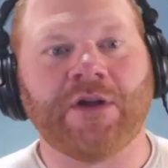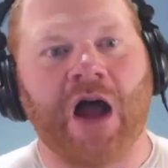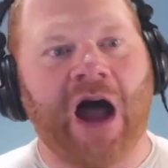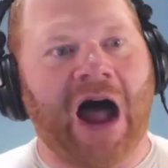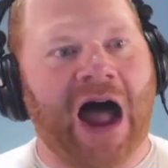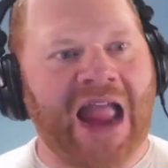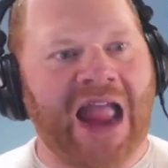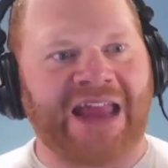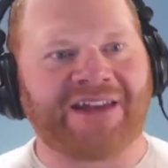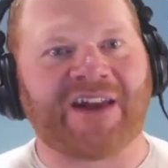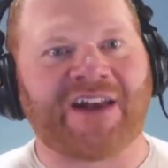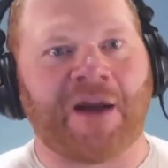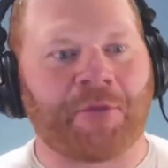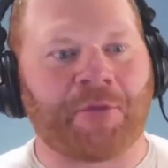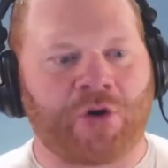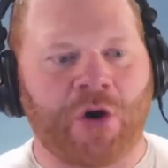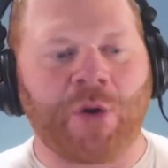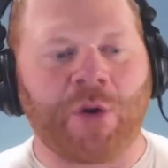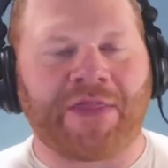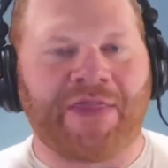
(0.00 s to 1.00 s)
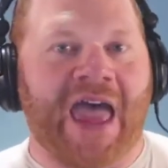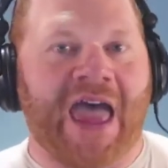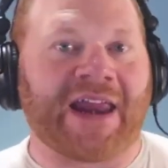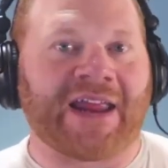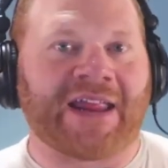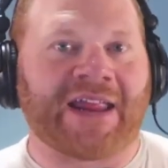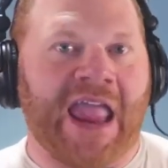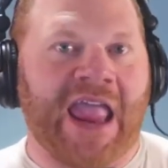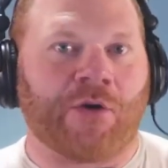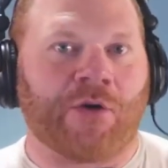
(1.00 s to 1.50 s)
I ended up growing that
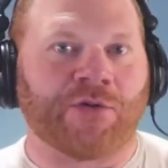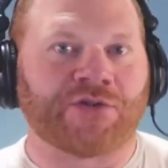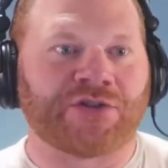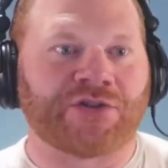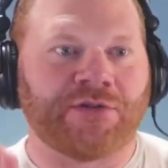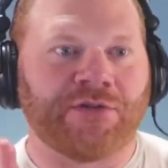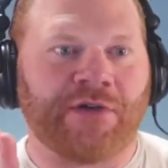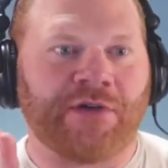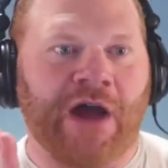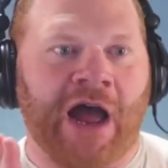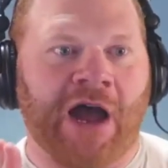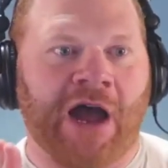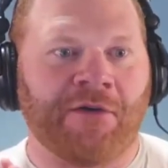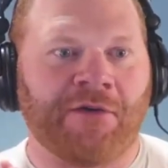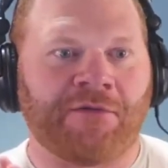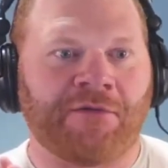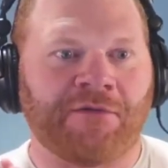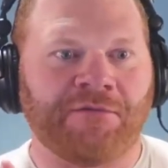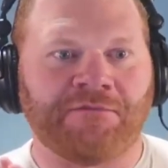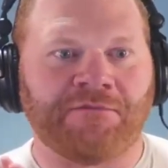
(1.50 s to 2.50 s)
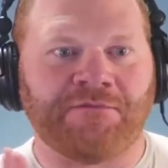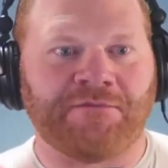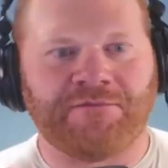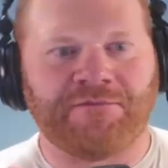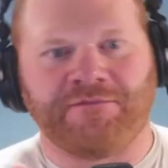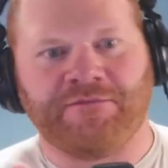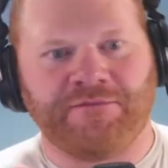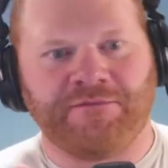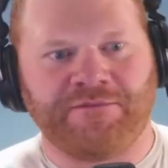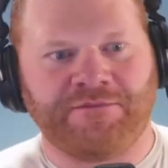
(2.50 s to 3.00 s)
account
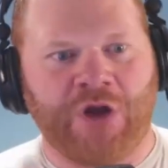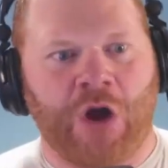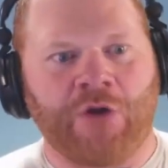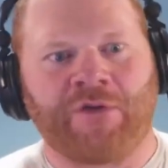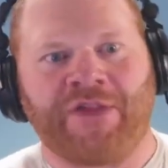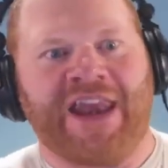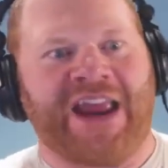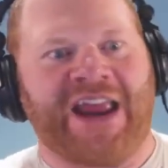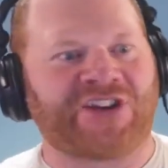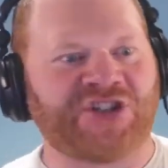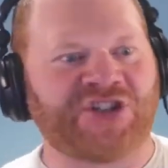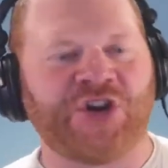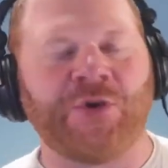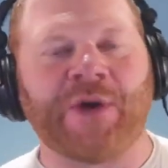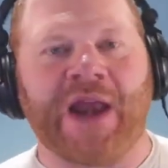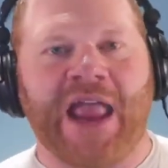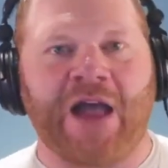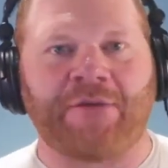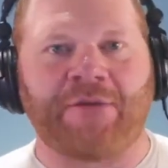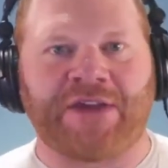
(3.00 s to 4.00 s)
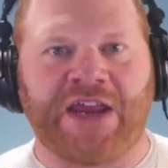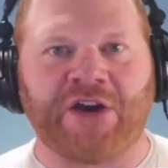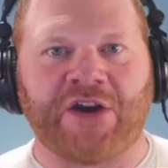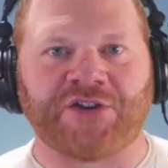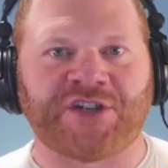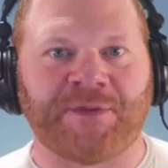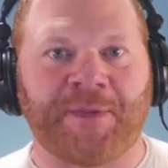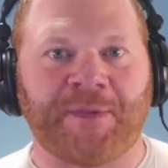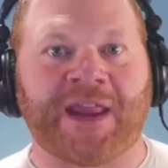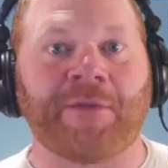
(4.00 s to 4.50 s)
over the next 2.5
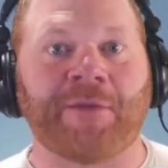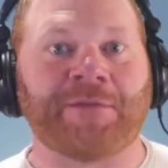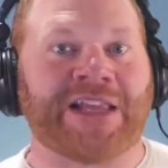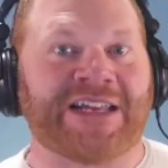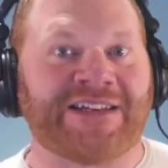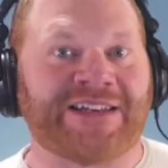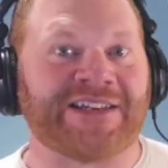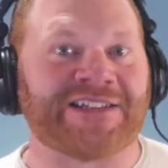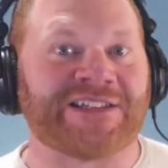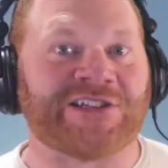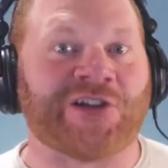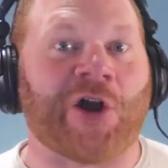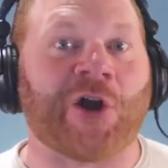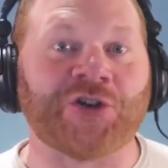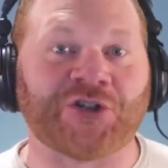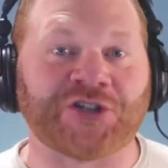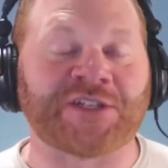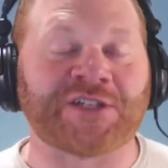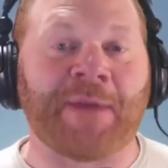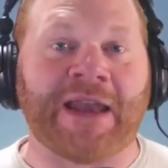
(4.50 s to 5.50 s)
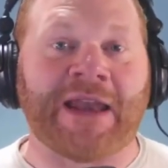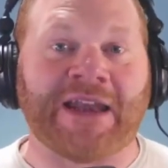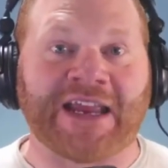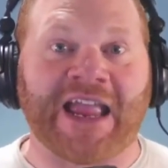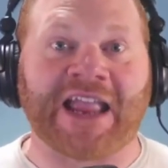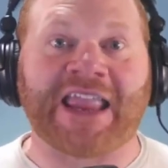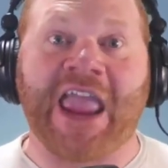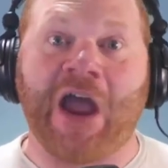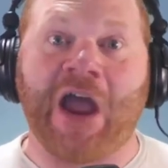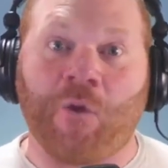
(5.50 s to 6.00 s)
years to become LinkedIn's largest spending
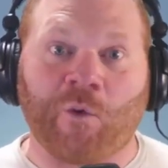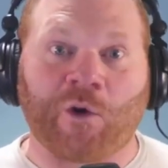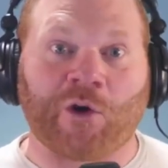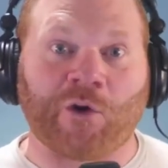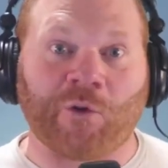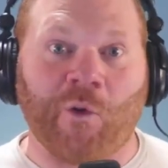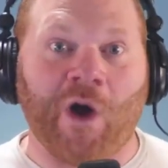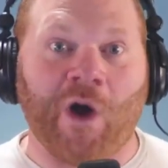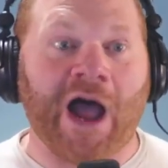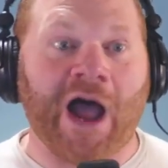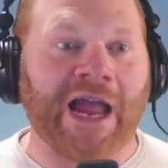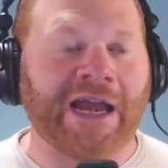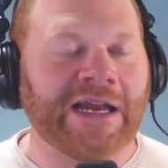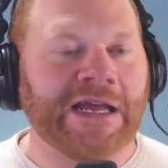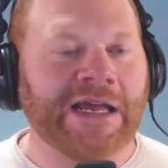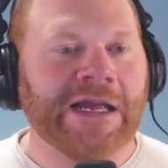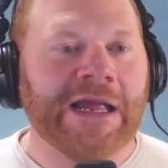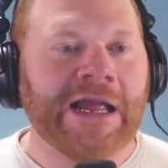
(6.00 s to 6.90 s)
account worldwide.